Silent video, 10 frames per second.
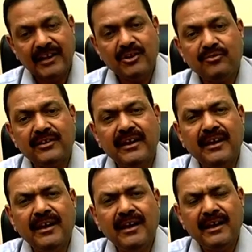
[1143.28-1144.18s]
and you say.
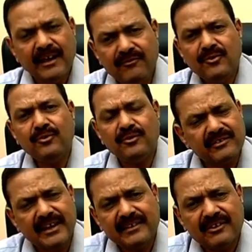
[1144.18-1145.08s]
If you
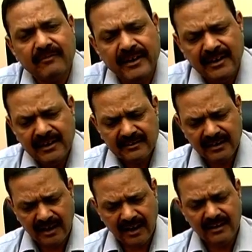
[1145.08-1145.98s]
say this way,
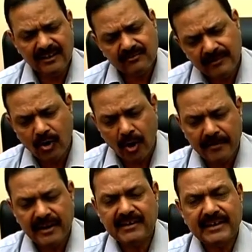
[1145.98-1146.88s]
sir, unless we
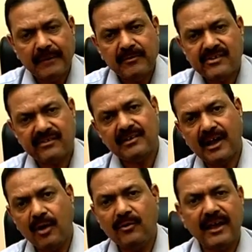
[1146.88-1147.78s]
operate in administration,
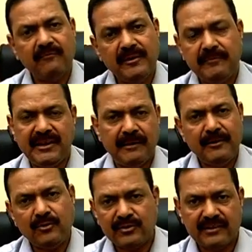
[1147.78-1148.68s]
how can we be
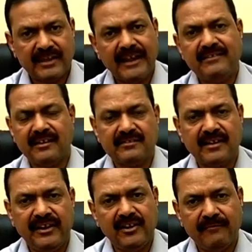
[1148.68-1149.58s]
able to design such
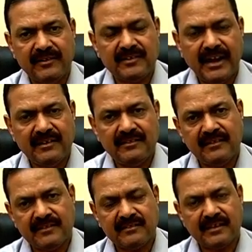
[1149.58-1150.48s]
kind of a strategy
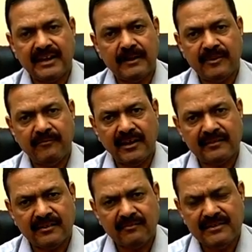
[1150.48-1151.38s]
in such kind of
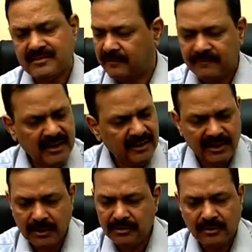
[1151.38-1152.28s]
difficult situation?
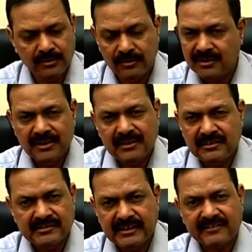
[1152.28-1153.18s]
No, no, no.
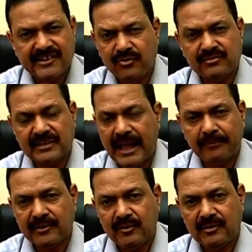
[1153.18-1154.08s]
This is excuse,
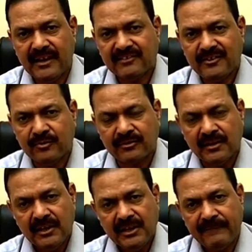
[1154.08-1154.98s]
absolutely excuse.
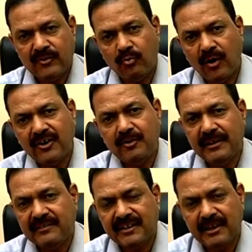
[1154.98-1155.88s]
If you want to
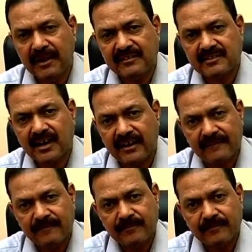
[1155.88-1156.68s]
be a cinema star,